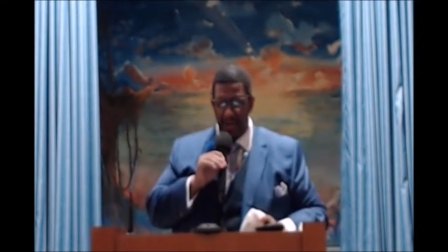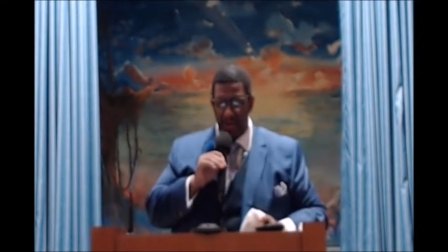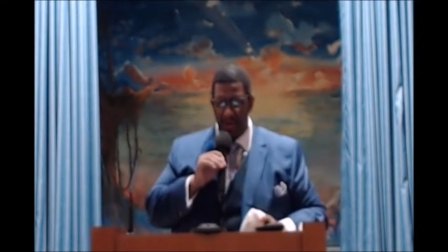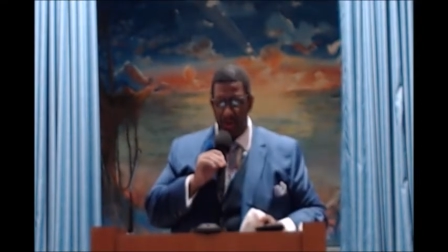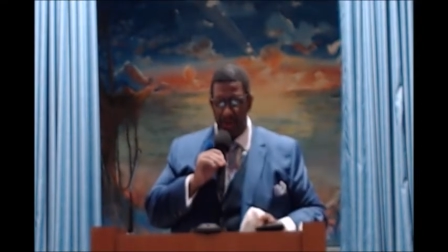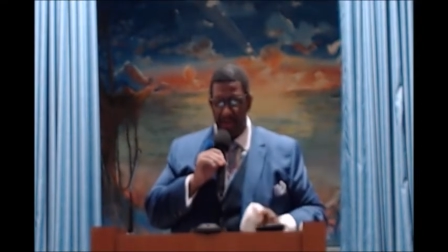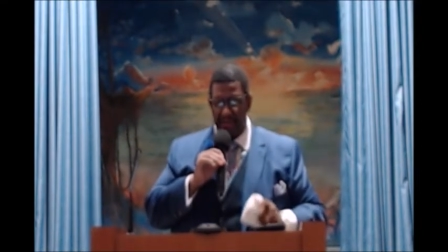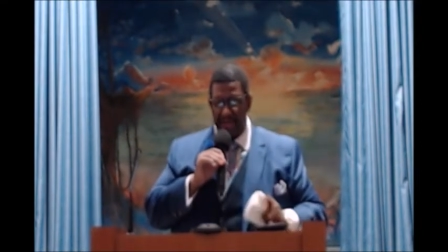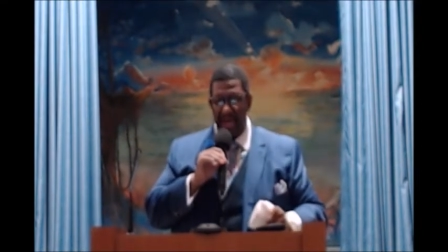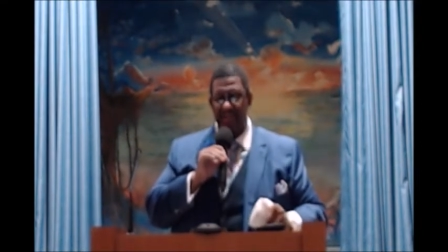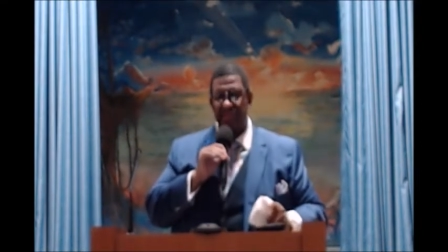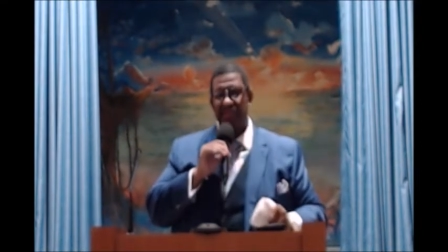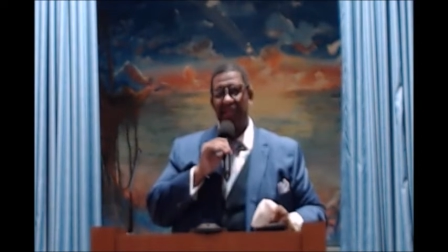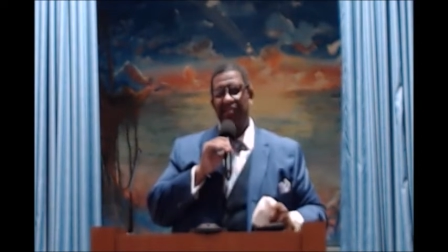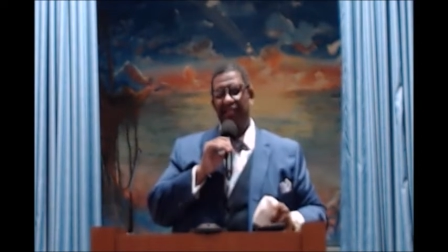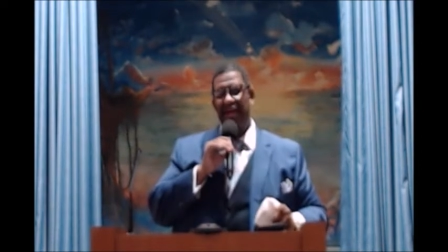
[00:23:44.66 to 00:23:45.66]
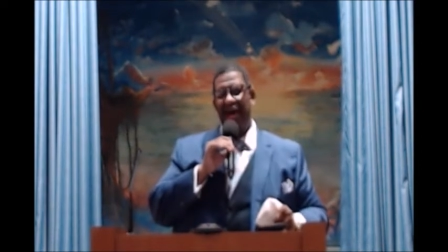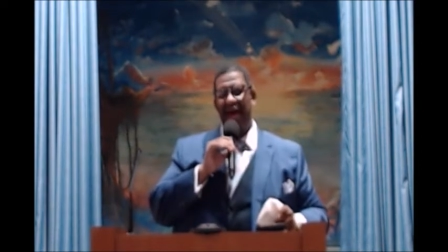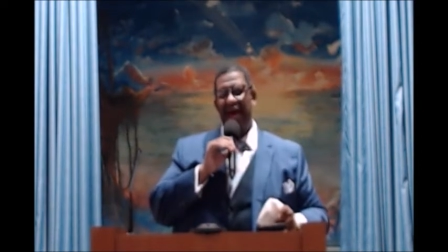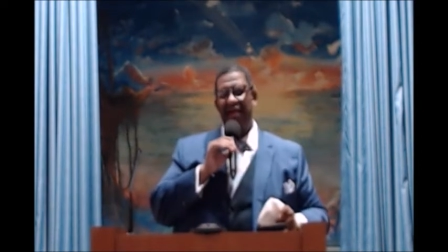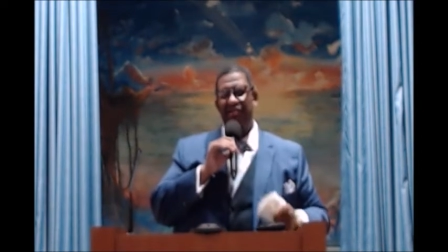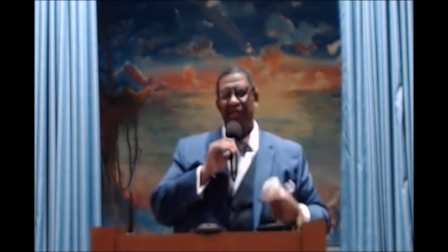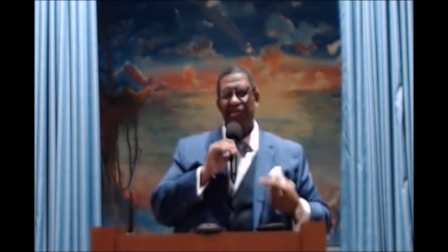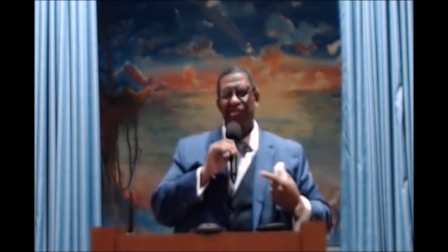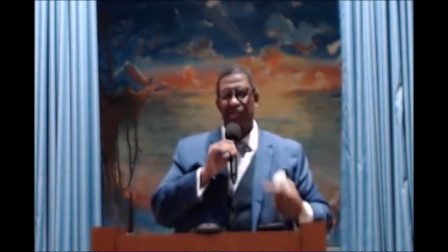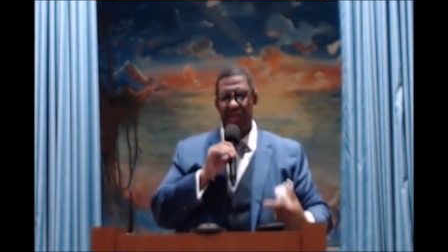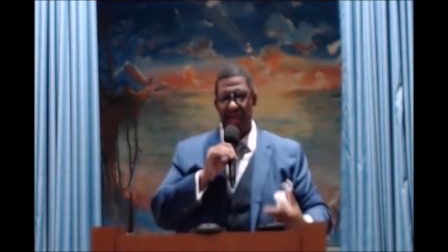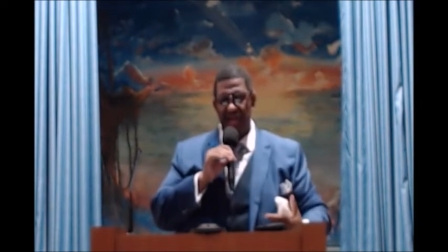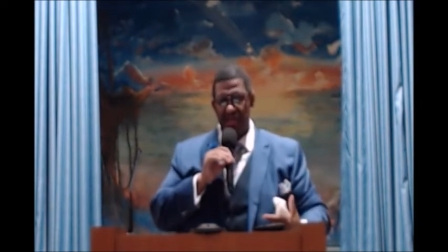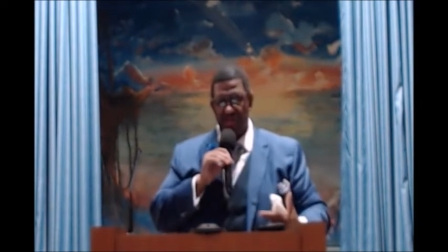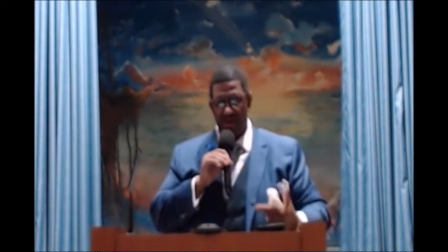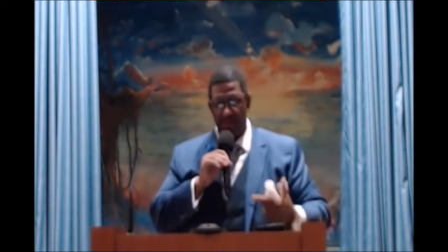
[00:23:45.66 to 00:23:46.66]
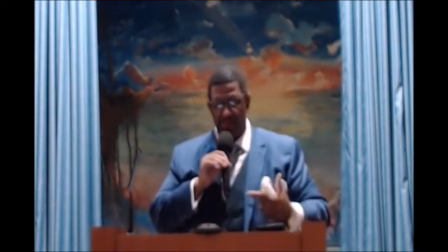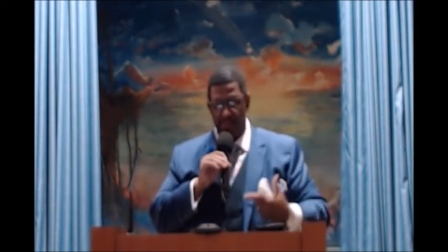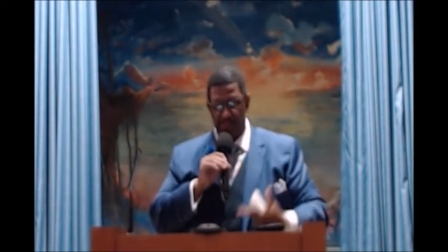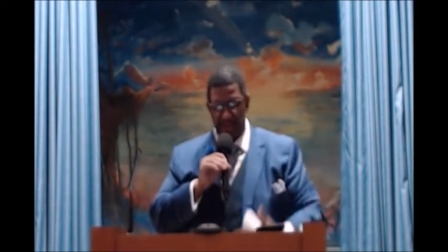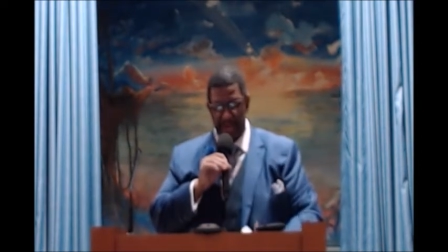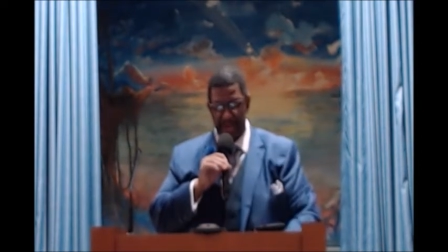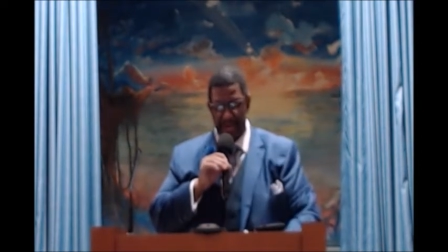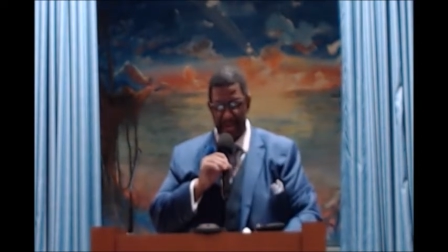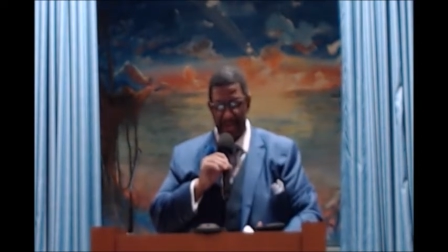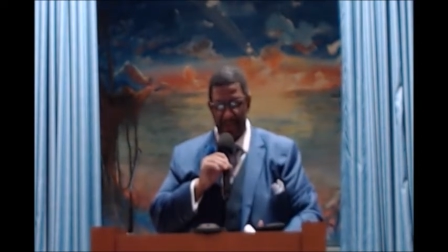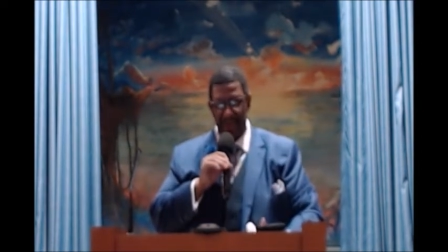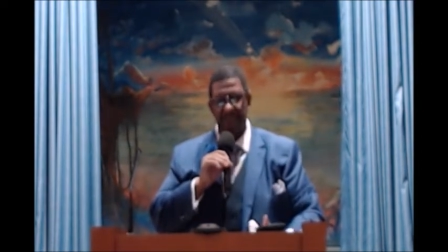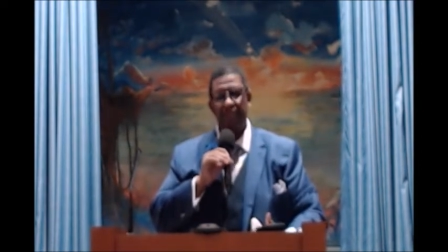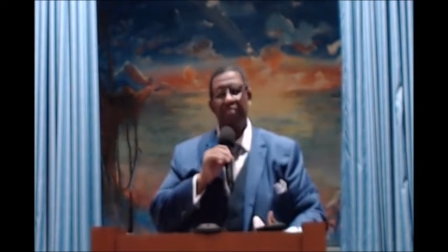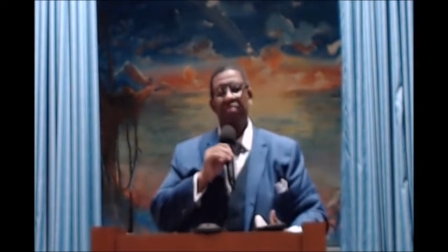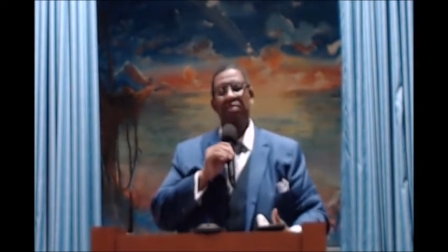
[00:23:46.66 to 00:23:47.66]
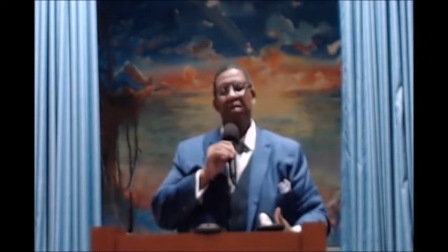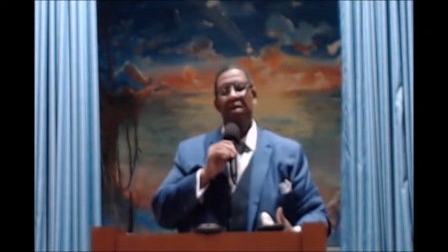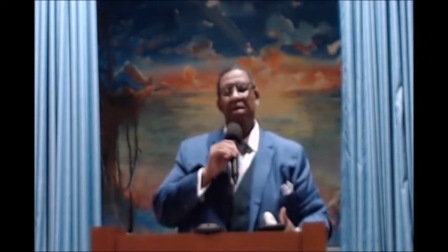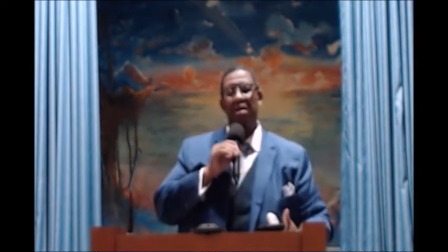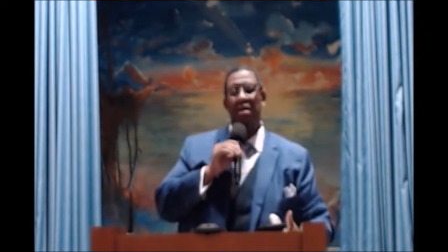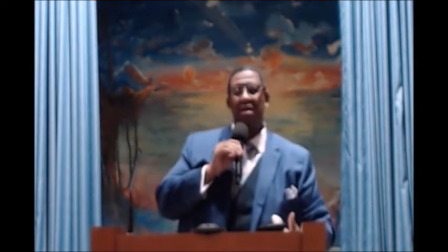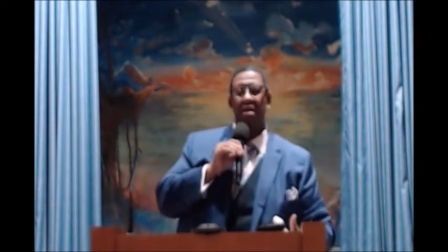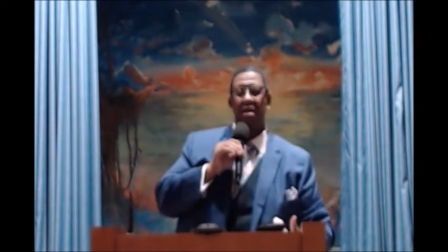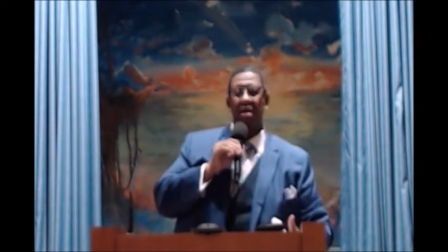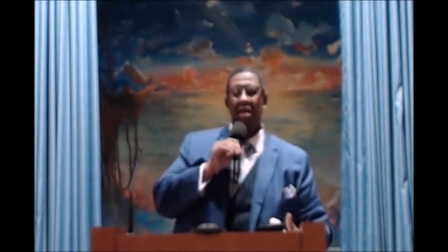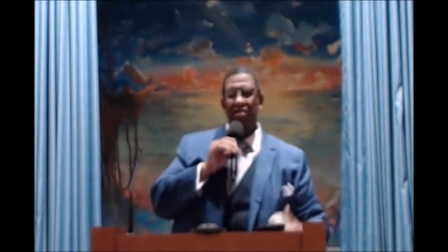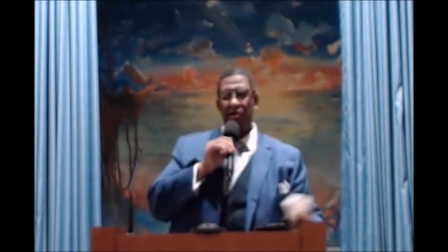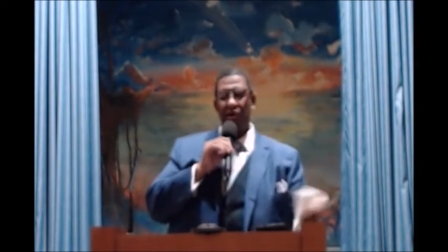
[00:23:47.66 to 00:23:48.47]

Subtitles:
who has exercised his kingdom plan. And so